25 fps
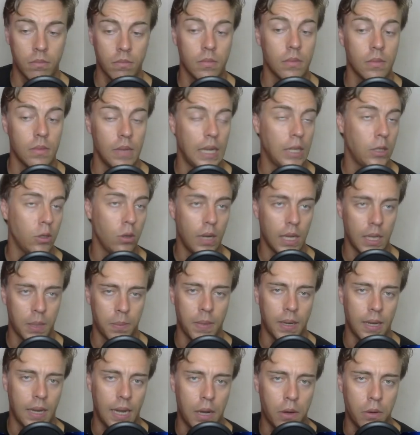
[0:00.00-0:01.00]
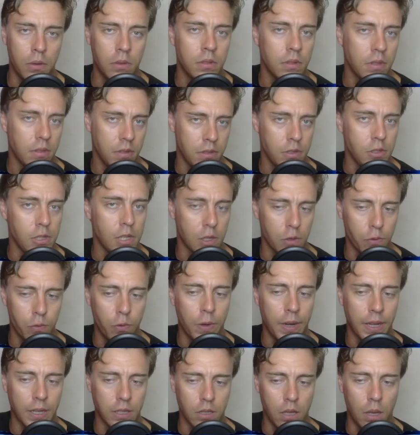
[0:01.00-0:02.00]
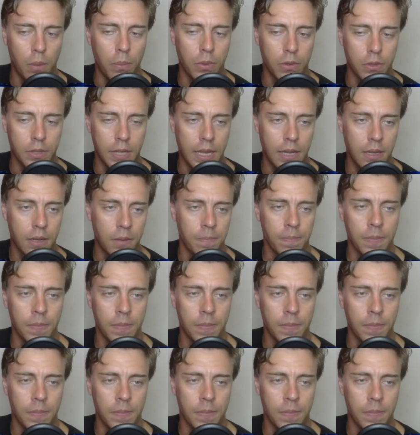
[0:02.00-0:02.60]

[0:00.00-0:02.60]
I do like McLaren. This is just for an example's sake.